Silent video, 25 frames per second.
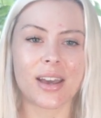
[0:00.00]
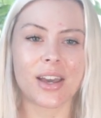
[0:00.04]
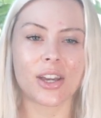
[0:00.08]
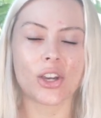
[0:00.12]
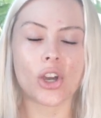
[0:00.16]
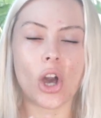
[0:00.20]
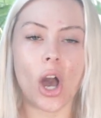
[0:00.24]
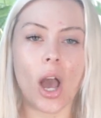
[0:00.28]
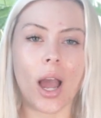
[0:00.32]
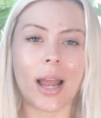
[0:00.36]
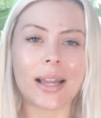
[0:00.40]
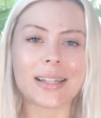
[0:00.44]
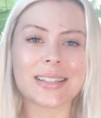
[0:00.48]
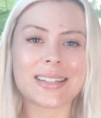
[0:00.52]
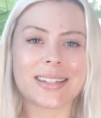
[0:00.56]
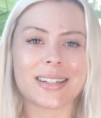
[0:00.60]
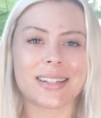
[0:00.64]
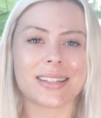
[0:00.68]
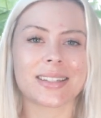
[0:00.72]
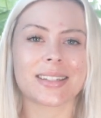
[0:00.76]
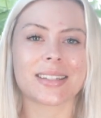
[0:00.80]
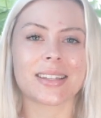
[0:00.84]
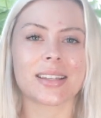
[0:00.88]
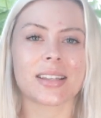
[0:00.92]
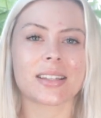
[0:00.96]

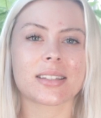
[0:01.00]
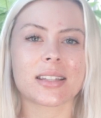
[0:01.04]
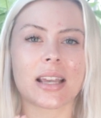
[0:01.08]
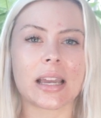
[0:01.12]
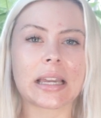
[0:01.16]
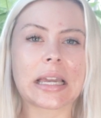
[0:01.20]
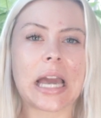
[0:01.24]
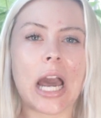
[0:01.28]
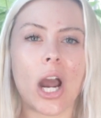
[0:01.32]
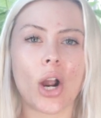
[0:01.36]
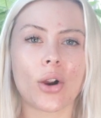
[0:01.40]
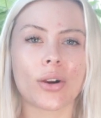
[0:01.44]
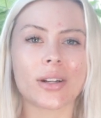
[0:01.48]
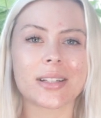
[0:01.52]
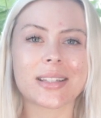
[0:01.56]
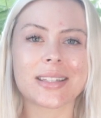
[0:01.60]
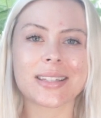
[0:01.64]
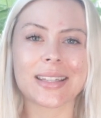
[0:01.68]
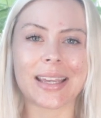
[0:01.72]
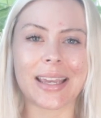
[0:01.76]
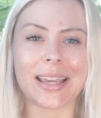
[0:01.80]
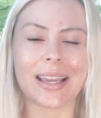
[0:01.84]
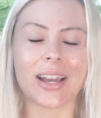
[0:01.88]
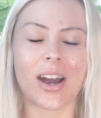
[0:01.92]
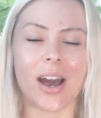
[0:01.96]
Kindness is a
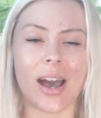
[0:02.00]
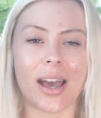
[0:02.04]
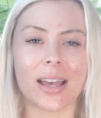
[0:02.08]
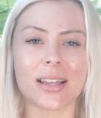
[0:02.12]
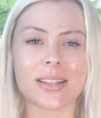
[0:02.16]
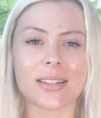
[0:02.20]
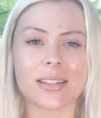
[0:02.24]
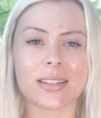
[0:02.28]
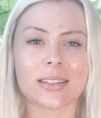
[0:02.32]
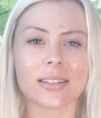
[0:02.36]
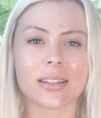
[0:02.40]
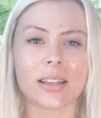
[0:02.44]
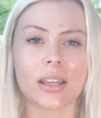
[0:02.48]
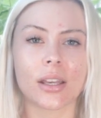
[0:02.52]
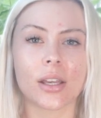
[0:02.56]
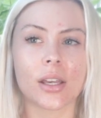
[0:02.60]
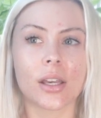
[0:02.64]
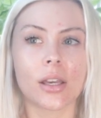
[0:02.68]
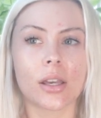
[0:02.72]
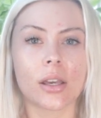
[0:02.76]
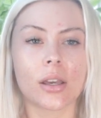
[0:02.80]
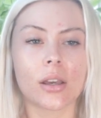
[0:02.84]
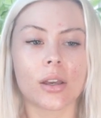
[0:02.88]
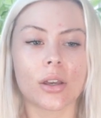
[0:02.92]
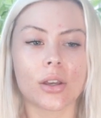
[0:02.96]
currency, guys.
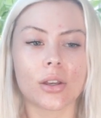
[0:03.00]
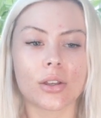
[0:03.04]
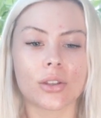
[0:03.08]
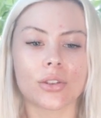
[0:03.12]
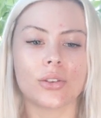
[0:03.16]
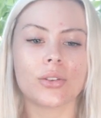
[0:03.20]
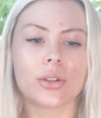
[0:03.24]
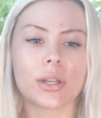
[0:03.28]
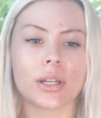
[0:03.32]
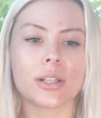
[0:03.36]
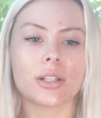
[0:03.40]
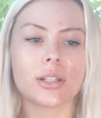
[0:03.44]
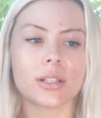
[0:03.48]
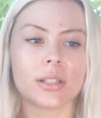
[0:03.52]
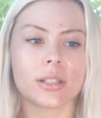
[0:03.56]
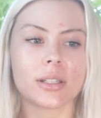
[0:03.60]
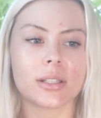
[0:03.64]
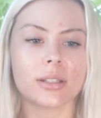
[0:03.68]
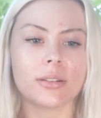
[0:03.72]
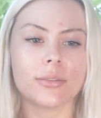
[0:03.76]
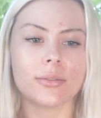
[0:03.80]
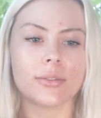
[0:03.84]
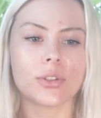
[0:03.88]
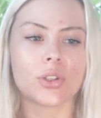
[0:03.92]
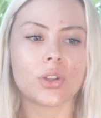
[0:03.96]
You can
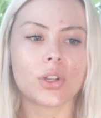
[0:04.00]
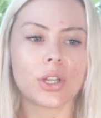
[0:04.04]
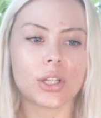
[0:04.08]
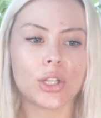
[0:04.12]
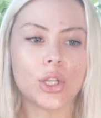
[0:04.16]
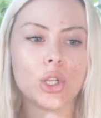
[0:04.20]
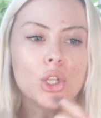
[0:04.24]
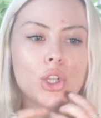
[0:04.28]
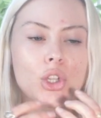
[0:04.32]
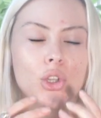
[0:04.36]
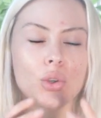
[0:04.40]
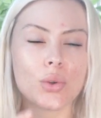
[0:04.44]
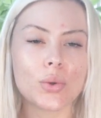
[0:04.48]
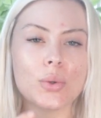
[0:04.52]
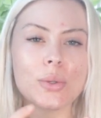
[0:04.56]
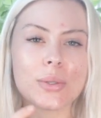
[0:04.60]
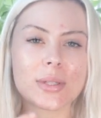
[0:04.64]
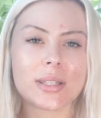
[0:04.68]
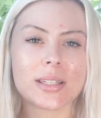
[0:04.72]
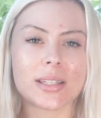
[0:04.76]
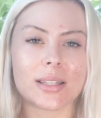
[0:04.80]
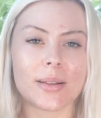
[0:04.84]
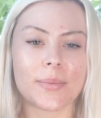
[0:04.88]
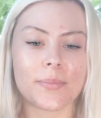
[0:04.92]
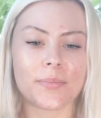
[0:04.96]

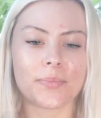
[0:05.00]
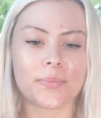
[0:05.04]
use